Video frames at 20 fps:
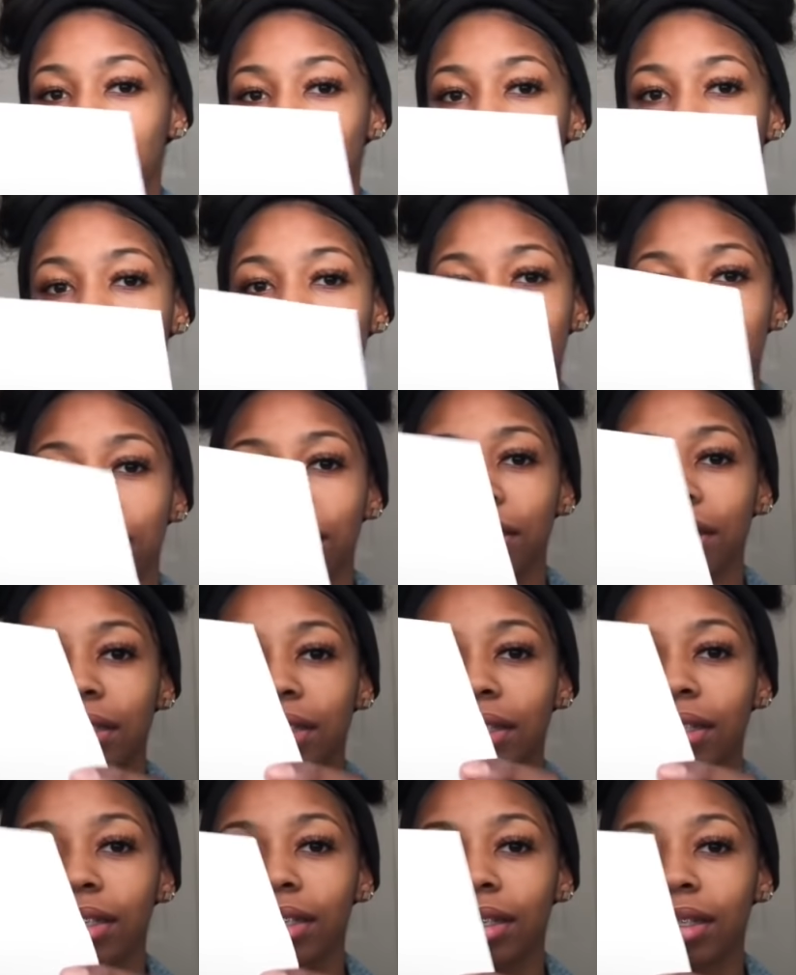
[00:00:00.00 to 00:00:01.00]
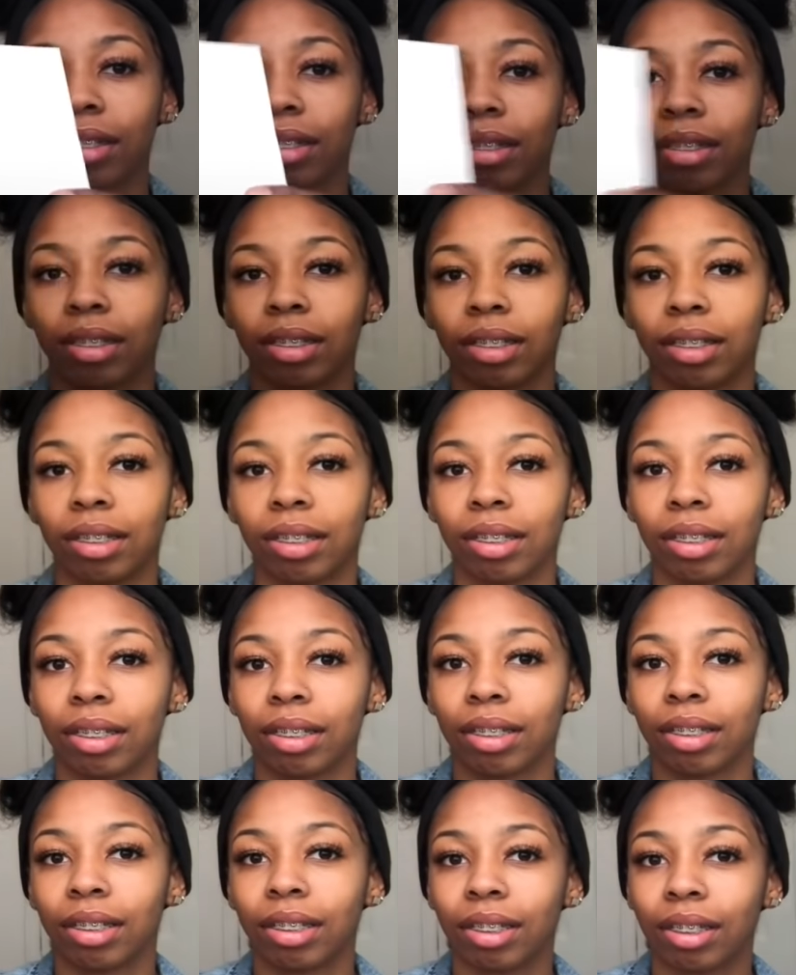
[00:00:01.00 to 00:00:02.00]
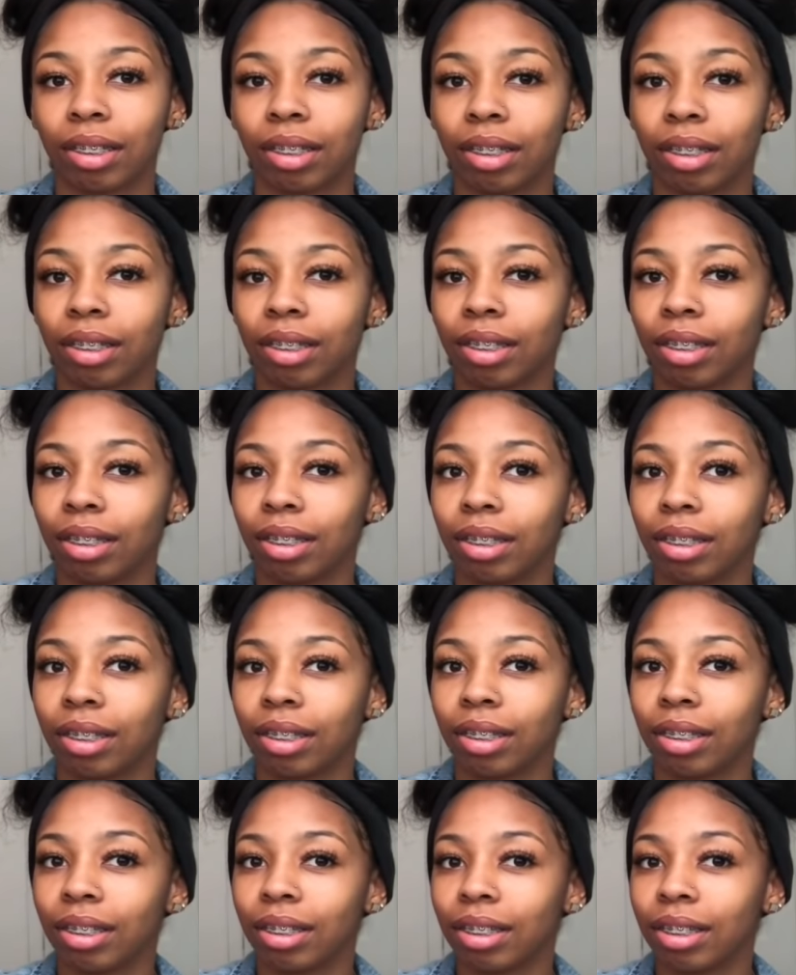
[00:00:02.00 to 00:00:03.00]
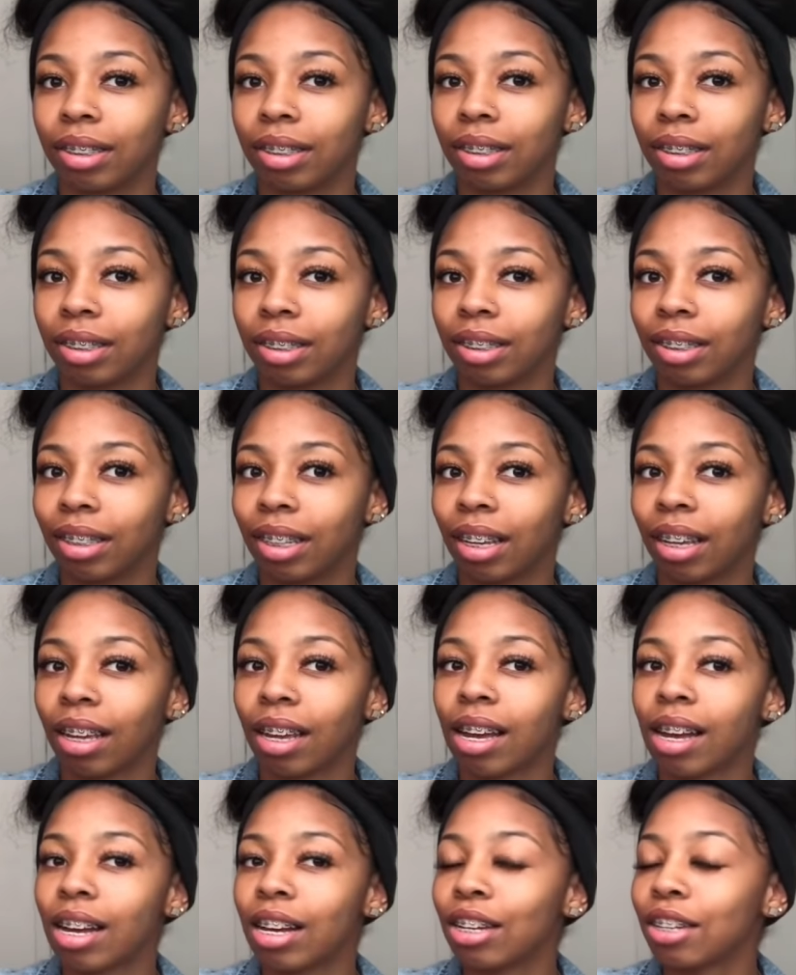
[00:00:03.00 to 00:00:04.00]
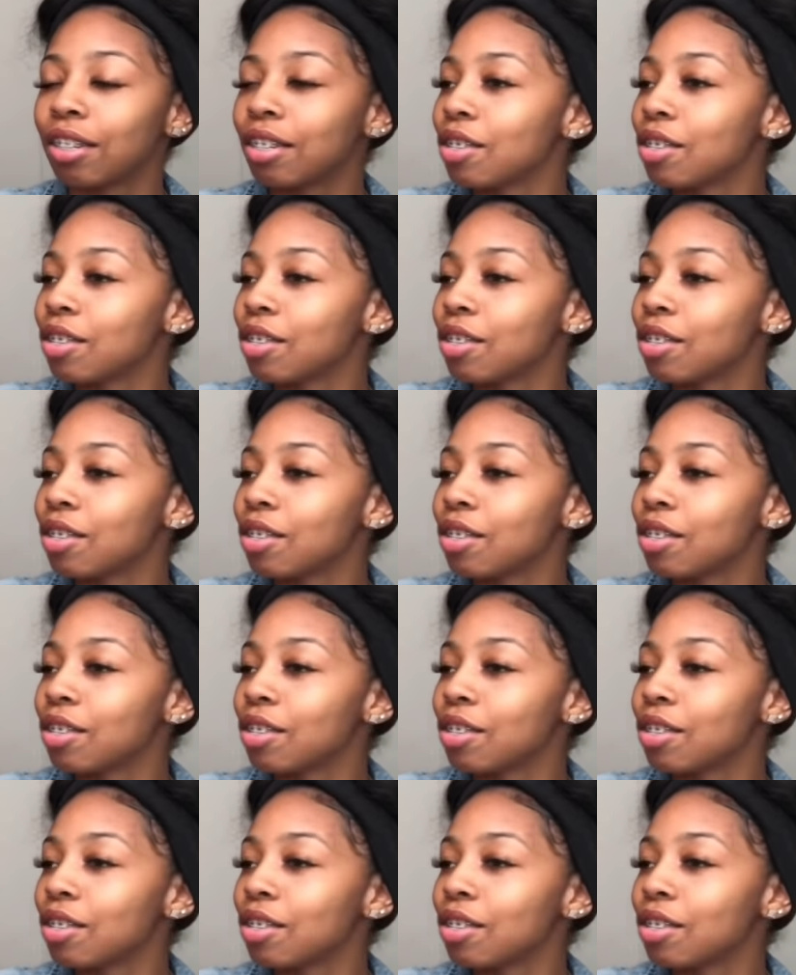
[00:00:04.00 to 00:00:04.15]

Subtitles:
The person shown says nothing.